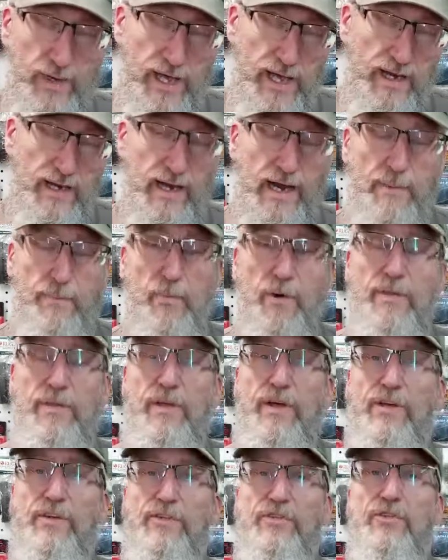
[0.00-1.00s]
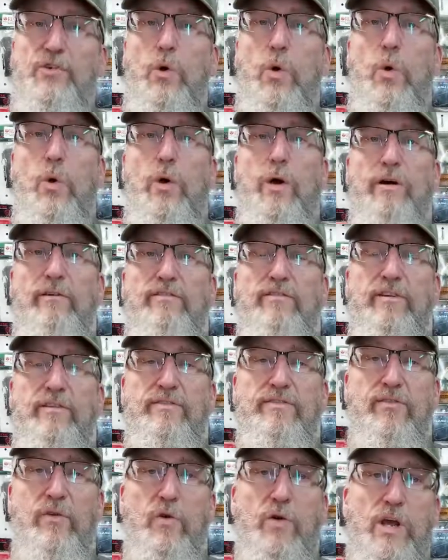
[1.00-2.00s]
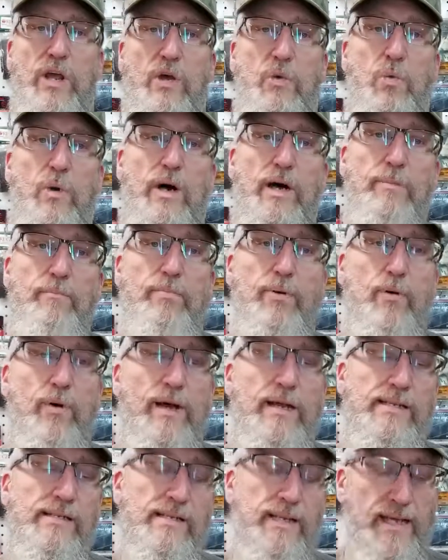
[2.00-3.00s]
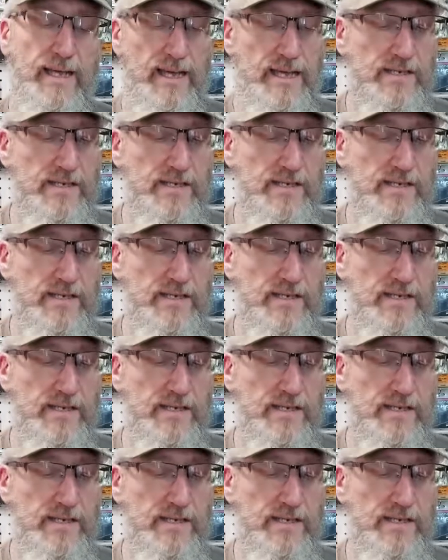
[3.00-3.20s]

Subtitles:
ended up with a score of 41 points, again,